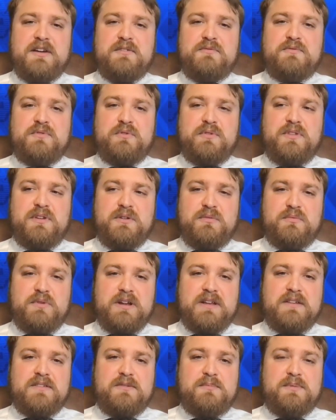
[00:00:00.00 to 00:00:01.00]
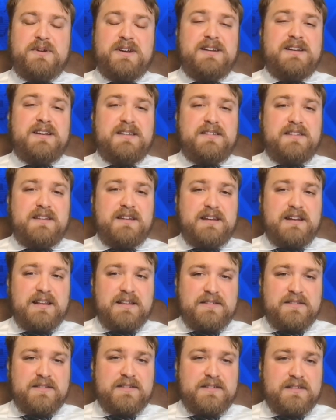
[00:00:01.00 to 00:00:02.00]
for the arrest, but it doesn't
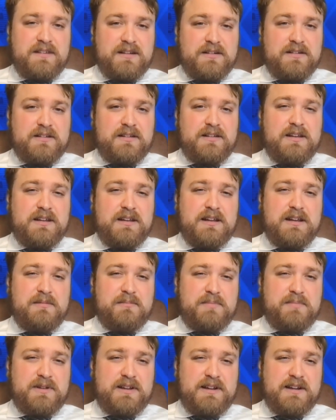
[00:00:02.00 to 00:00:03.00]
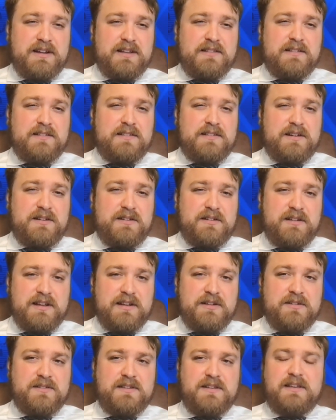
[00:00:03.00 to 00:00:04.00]
necessarily imply that they're
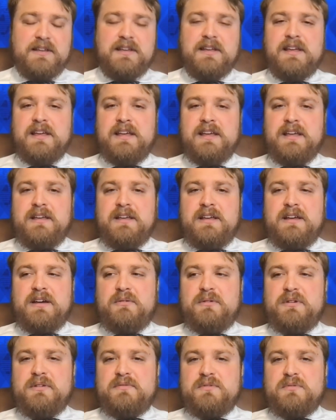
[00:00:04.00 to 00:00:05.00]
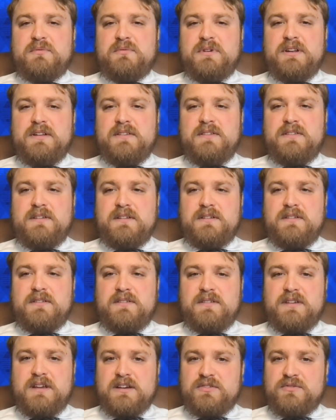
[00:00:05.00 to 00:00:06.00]
guilty. However, when it's a
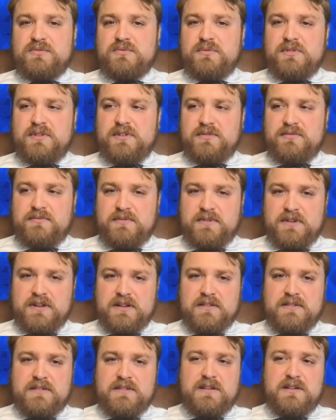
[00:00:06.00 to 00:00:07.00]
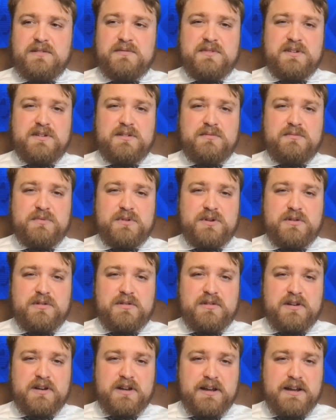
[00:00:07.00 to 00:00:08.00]
sexual offense, even
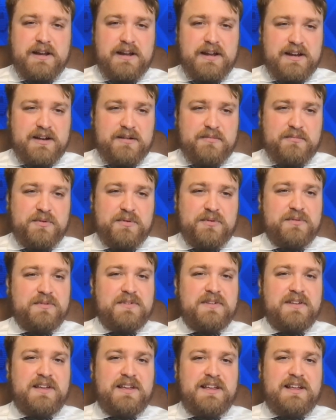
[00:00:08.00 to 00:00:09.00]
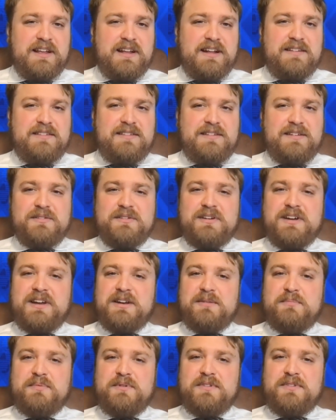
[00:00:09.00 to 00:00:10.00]
regarding animals, it still
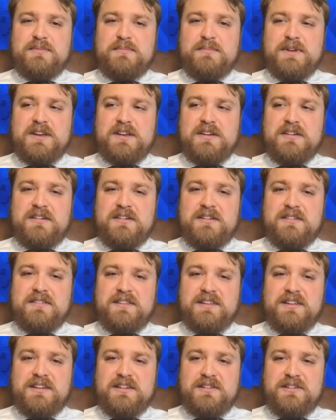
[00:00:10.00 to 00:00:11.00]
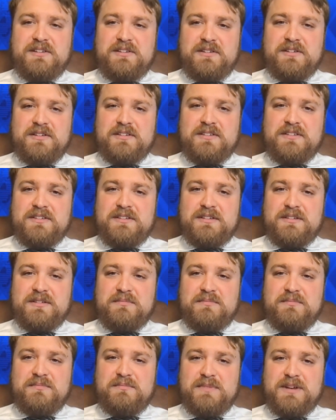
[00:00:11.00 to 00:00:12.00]
kind of puts me on the alert
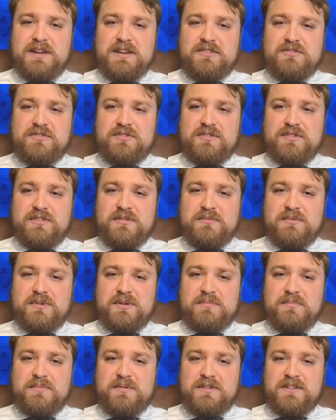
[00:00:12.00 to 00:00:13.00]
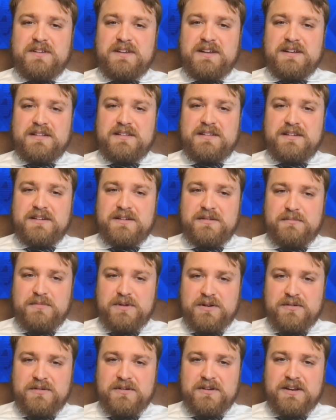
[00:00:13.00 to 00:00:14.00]
to make sure that we protect the
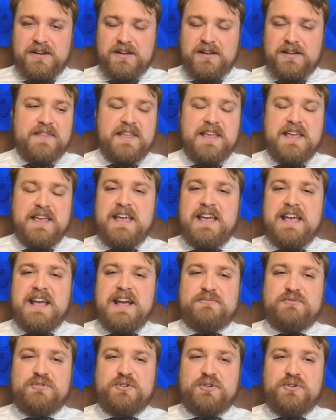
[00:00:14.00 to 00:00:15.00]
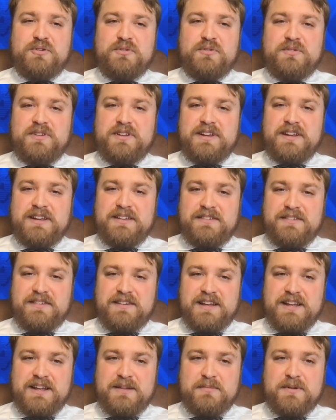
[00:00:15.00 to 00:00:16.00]
community. After Googling his
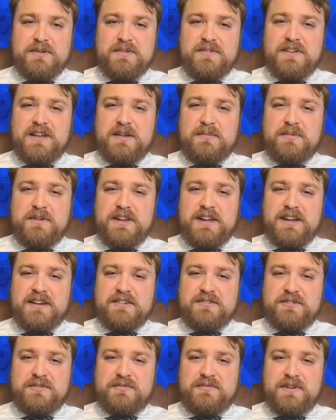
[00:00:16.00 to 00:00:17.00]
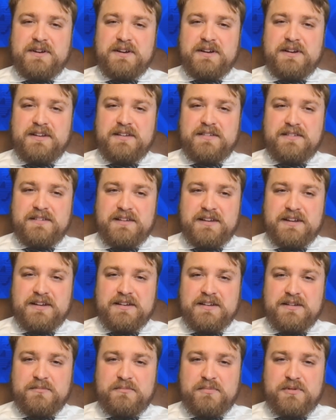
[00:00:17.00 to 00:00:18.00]
name, I was able to actually find his LinkedIn